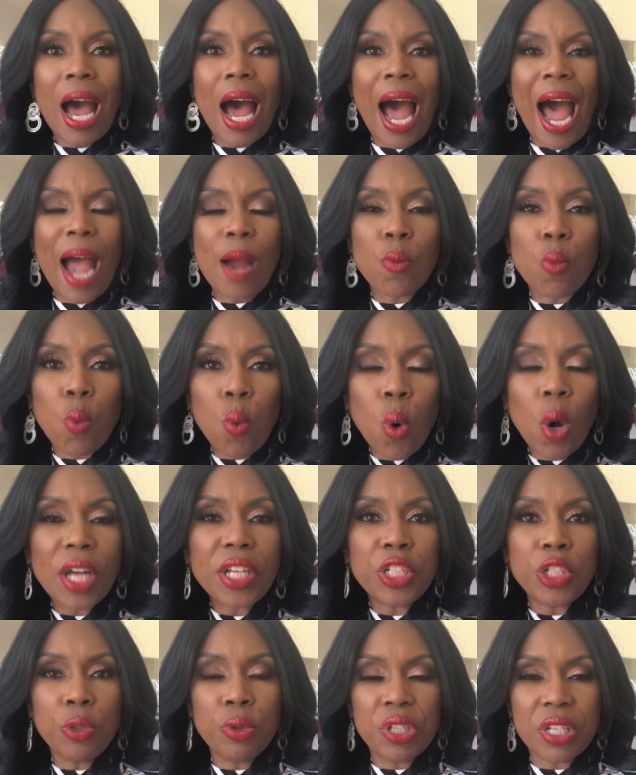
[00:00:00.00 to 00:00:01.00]
I want
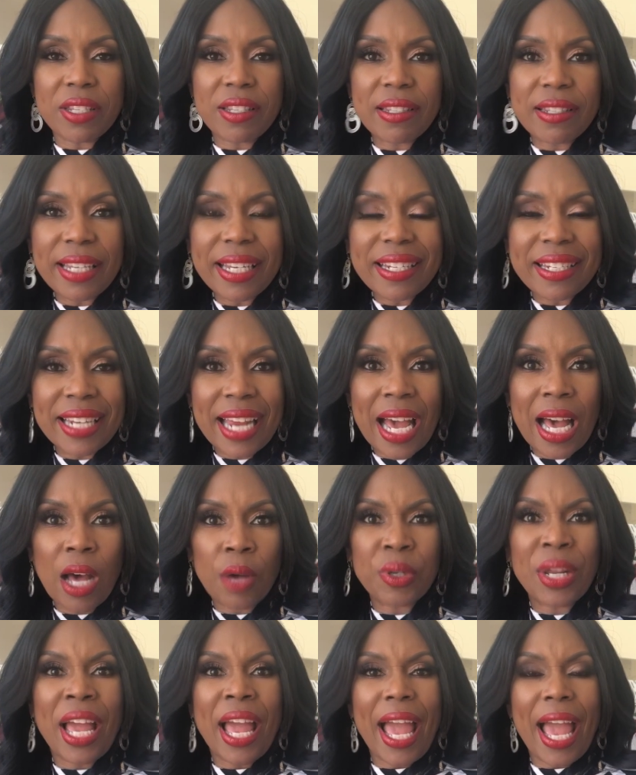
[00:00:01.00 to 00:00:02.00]
you to sit
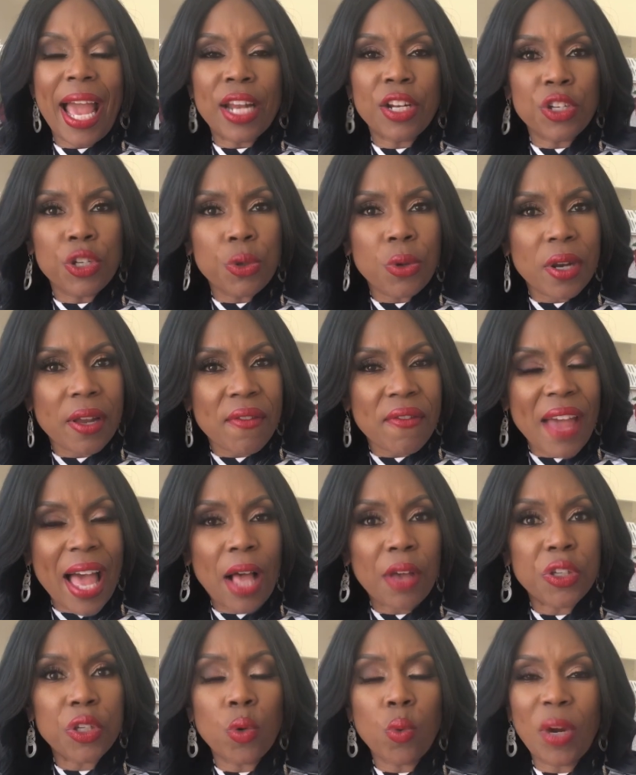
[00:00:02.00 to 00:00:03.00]
down and do an
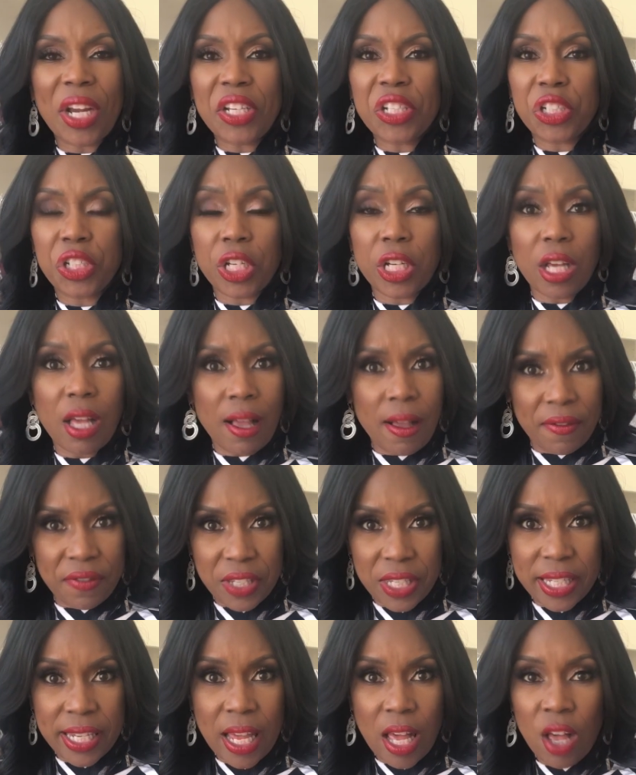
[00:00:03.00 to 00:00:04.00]
evaluation of
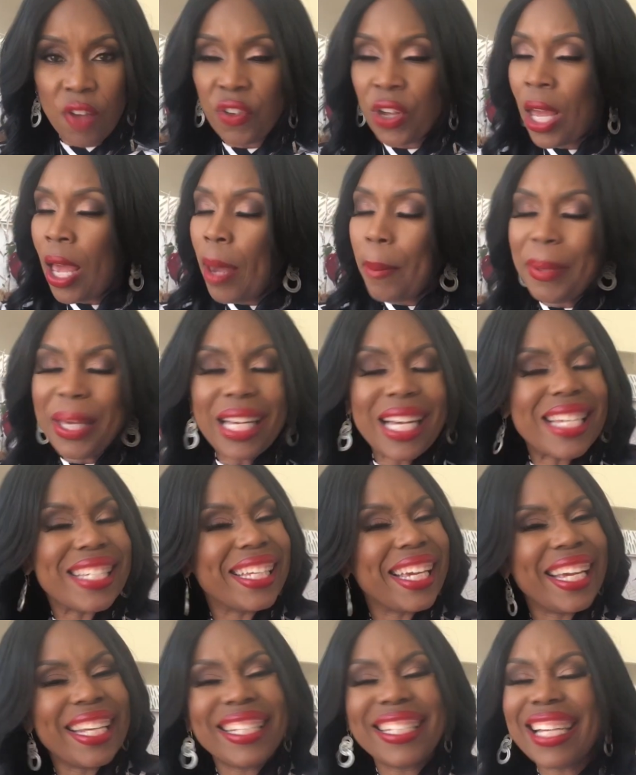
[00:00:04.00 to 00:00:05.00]
self, because
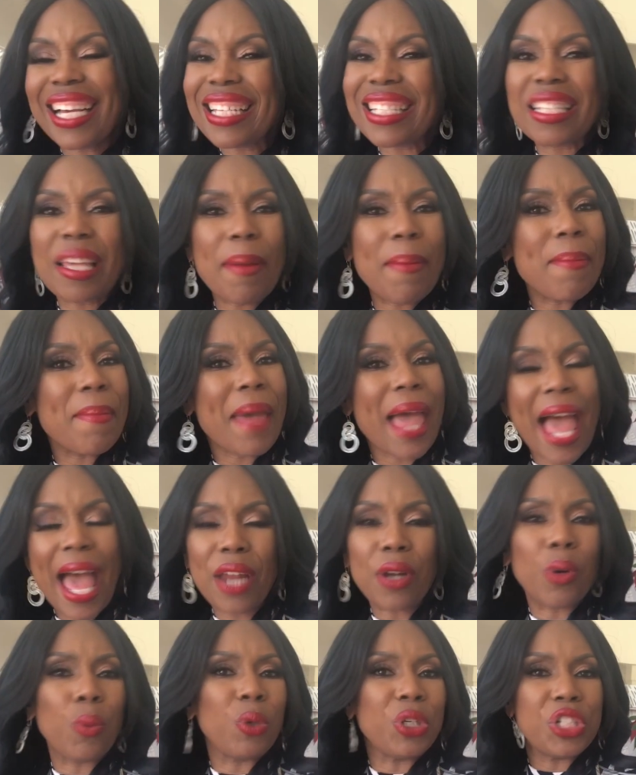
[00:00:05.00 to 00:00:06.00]
it doesn't
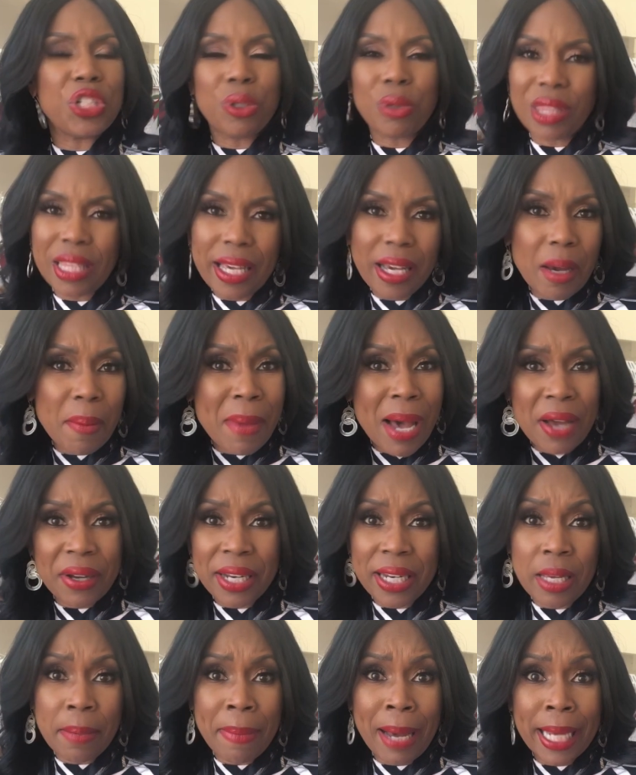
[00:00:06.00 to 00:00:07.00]
matter what you think about
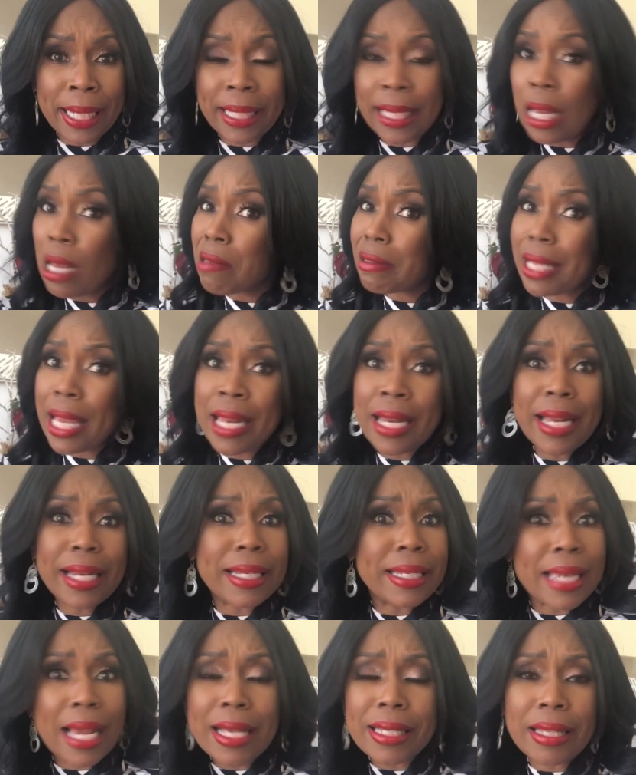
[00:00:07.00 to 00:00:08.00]
anybody else, and
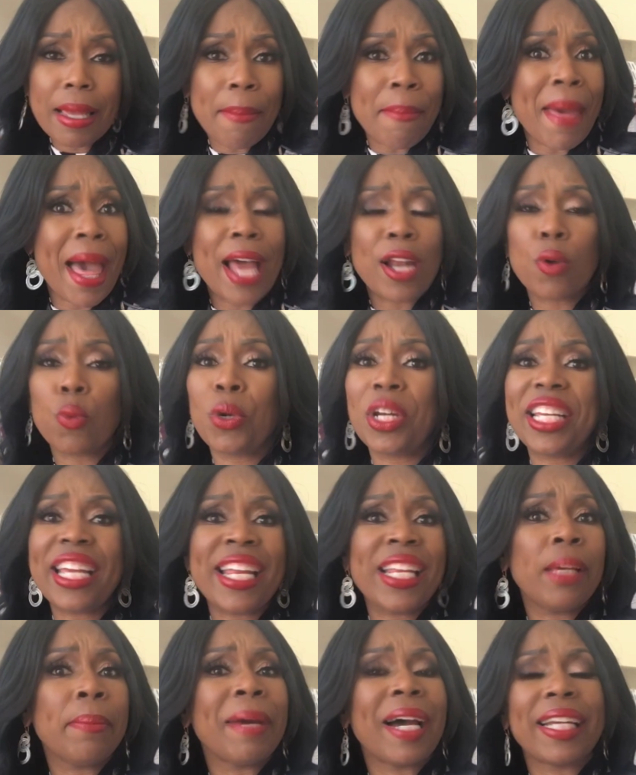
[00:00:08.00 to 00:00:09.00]
it doesn't matter what
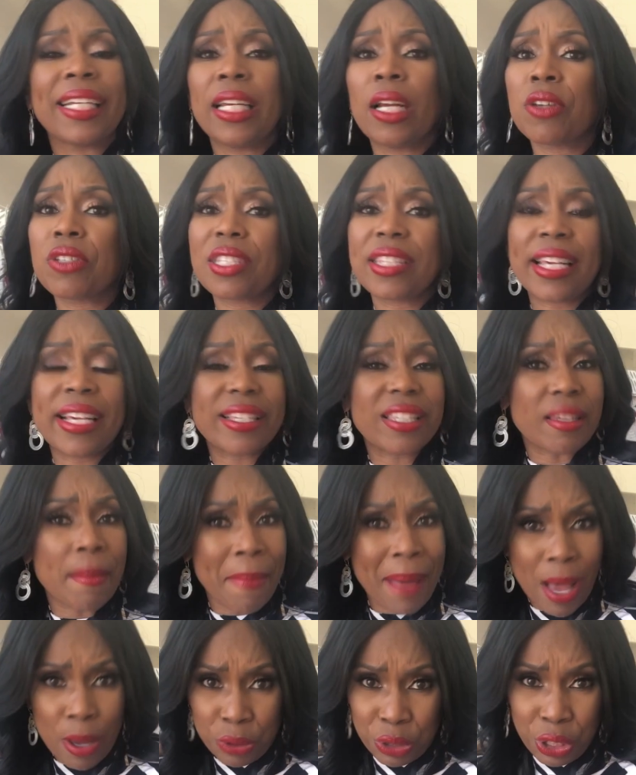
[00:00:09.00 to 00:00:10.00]
anybody else thinks
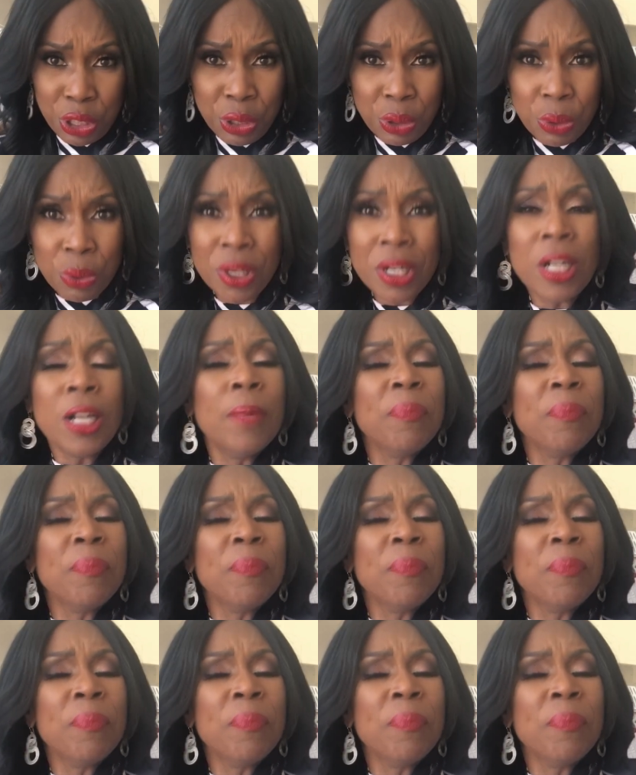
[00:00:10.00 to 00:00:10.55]
about you.